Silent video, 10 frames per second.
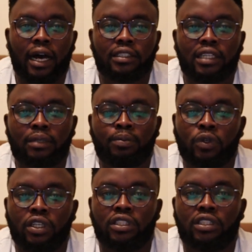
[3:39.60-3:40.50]
at that
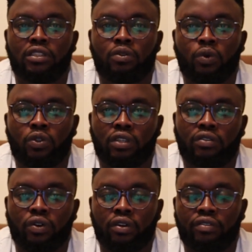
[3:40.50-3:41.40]
point,
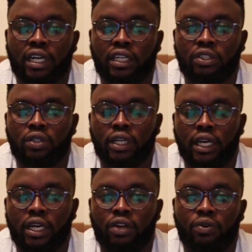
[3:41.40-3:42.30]
whatever we've learned
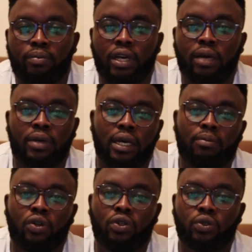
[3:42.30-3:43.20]
today, we may be
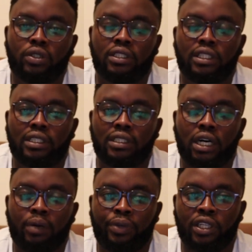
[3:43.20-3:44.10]
able to assist
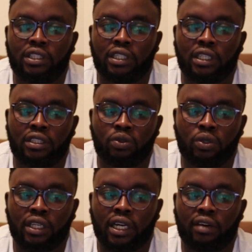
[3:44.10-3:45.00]
our patient
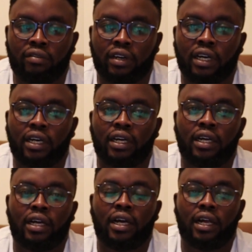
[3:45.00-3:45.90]
to recover
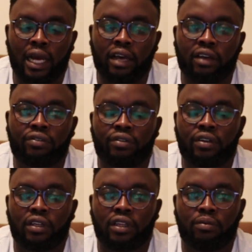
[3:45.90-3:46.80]
life
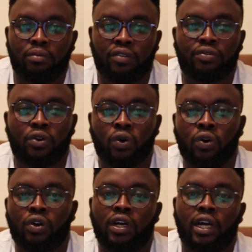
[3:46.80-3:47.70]

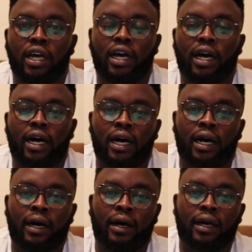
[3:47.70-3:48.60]
before
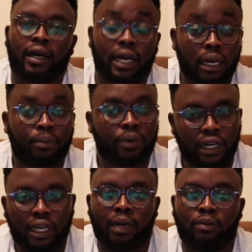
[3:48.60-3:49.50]
help
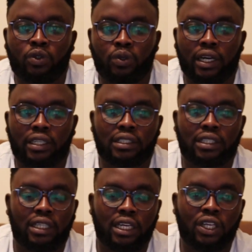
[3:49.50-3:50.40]
can come to
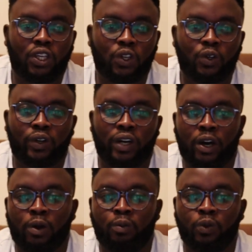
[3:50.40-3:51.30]
us. Thank you. I
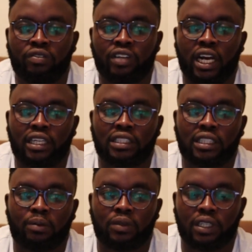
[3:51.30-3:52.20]
hope we've learned
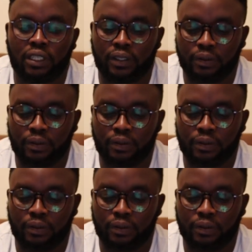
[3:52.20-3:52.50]
something.